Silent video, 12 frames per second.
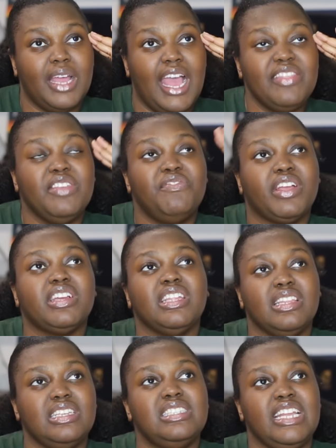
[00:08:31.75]
At the very
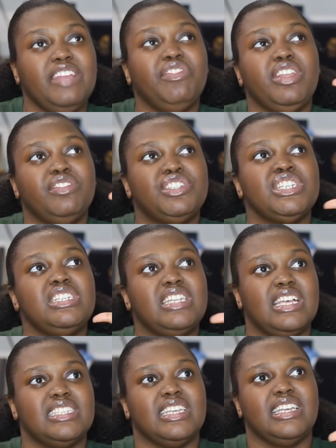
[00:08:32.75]
least, even if she
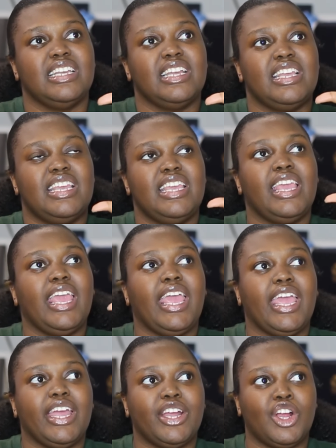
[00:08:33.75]
doesn't
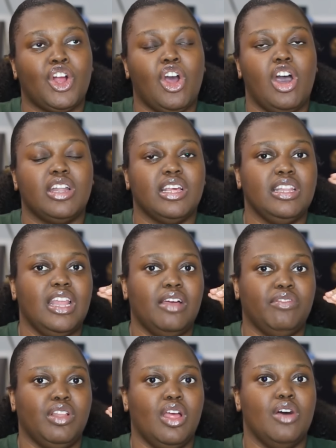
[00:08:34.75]
care on a
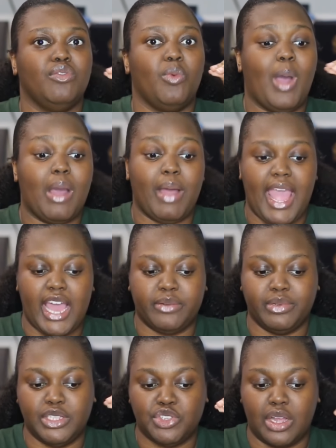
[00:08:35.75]
level of, wow, I had
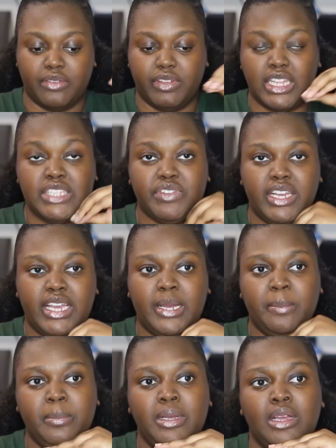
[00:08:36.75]
really strong feelings for
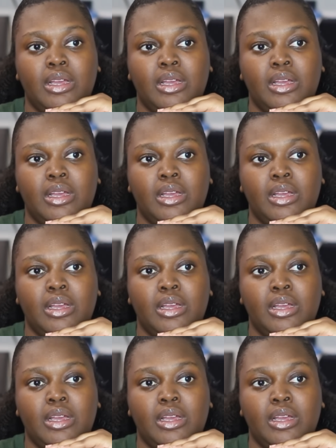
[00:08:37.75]
him,